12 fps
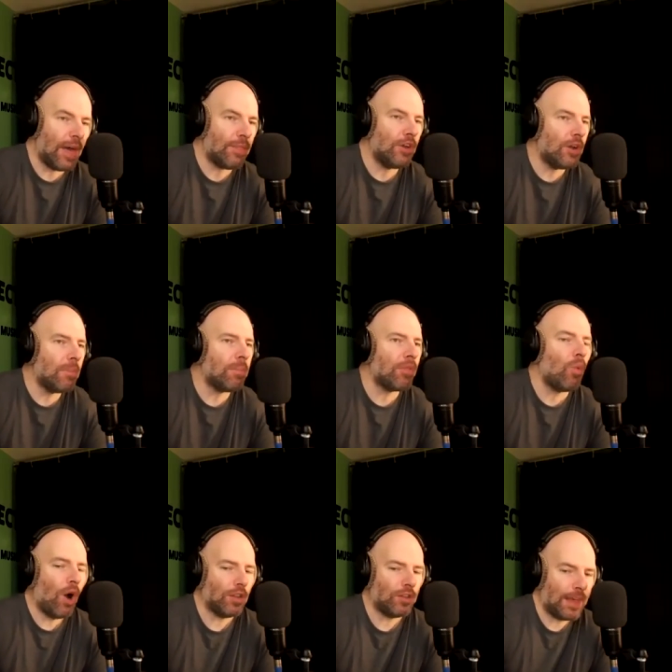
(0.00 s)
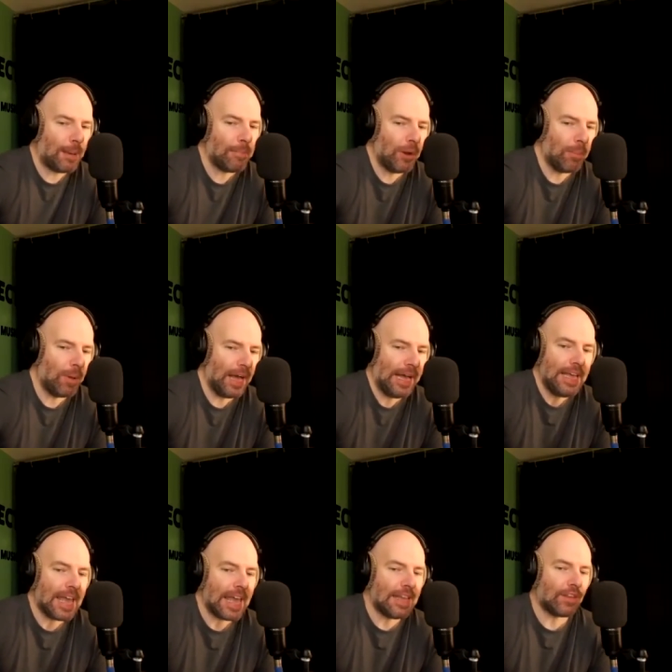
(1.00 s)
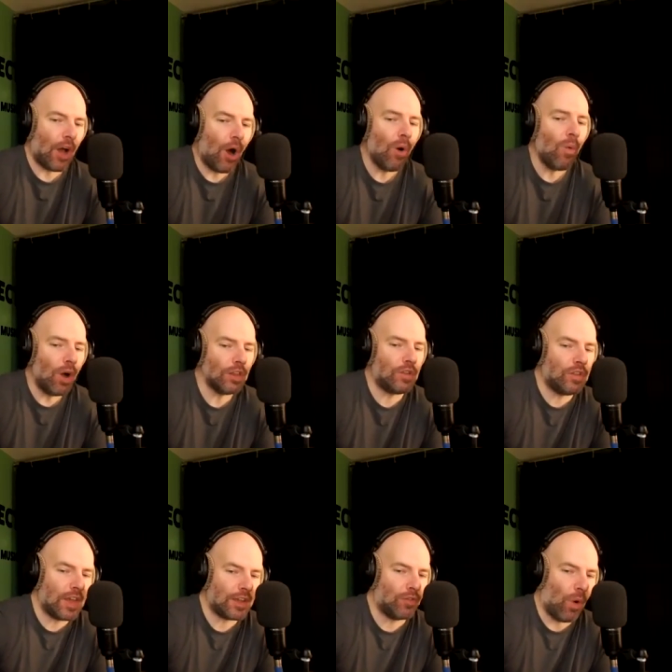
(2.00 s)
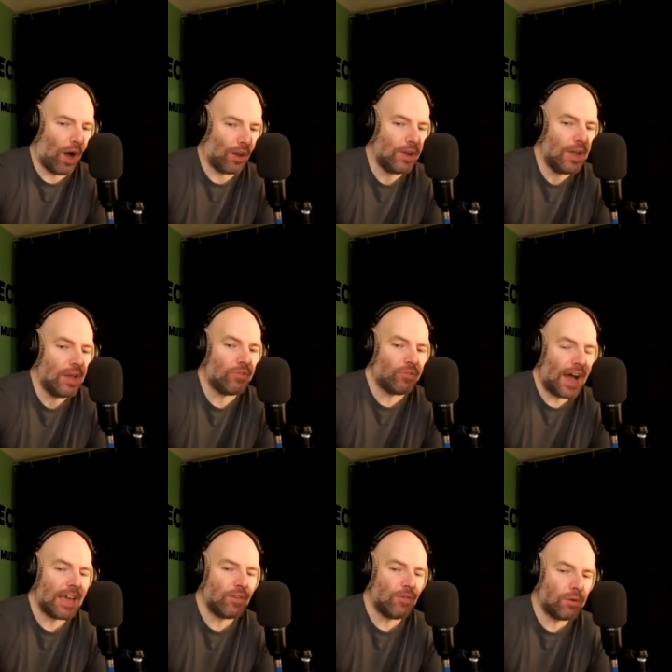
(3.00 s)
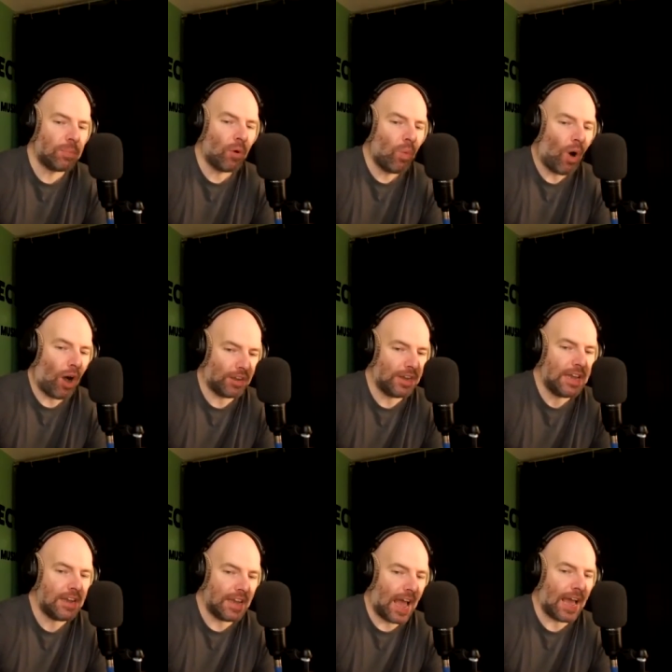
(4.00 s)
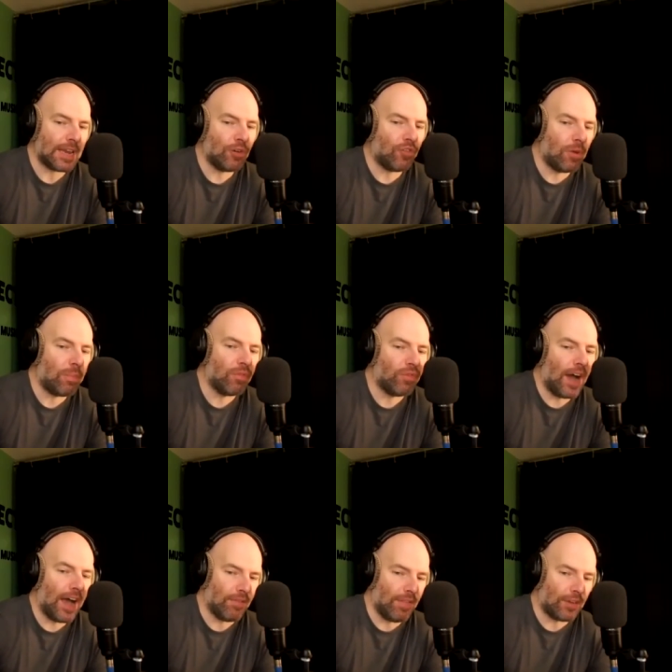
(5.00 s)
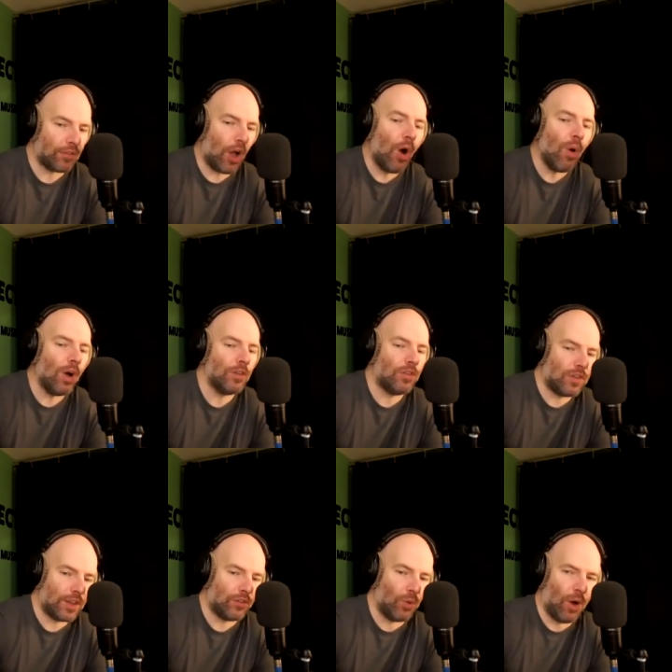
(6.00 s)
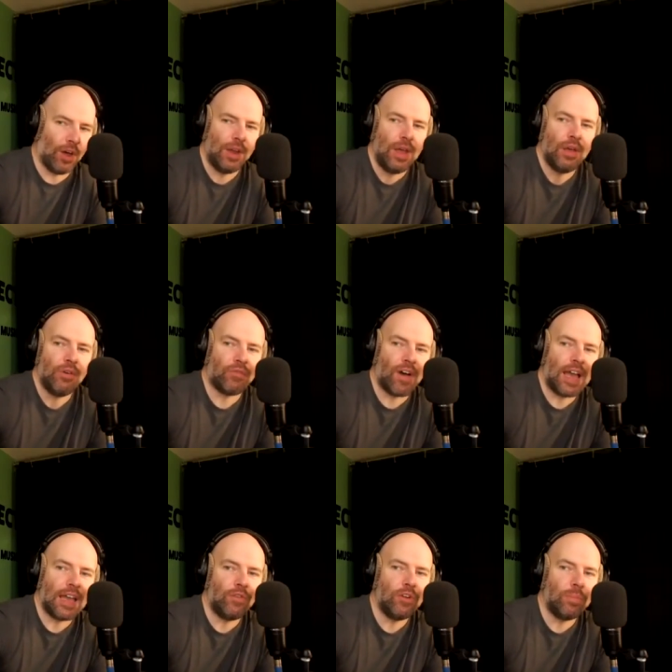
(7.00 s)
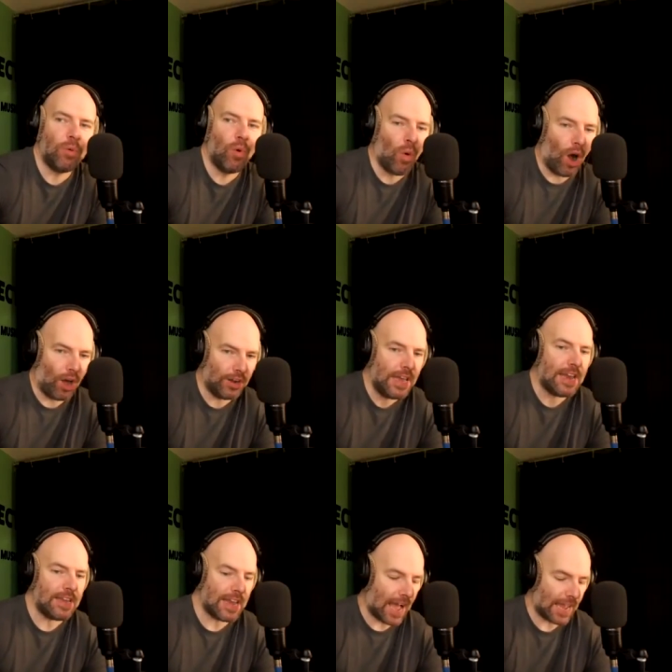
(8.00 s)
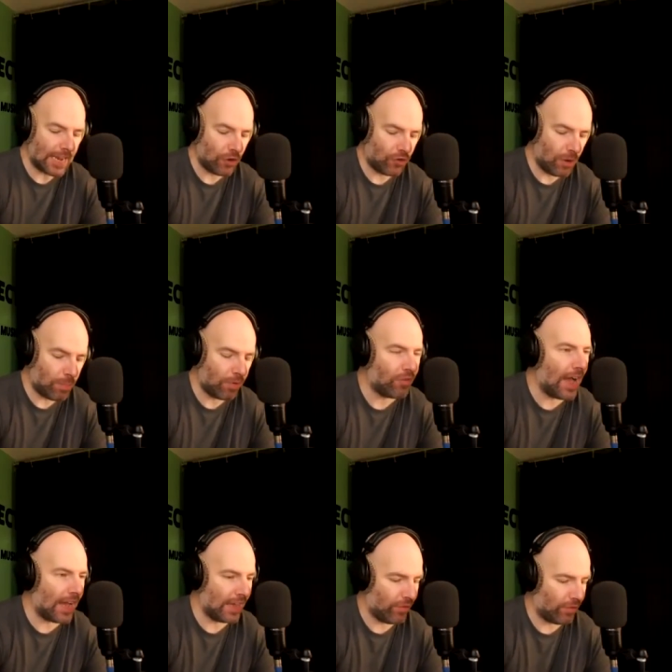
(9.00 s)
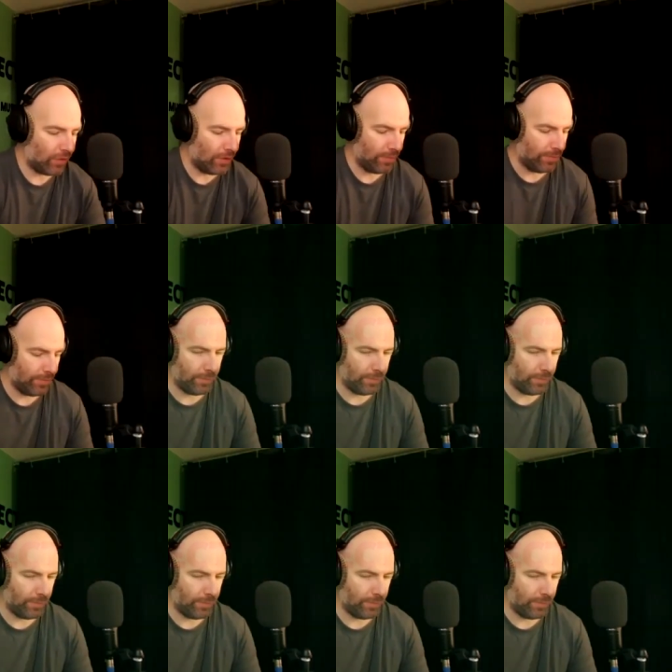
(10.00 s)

then the number, the WhatsApp number is 0161 511 944. Five. That's 0161 511 9555.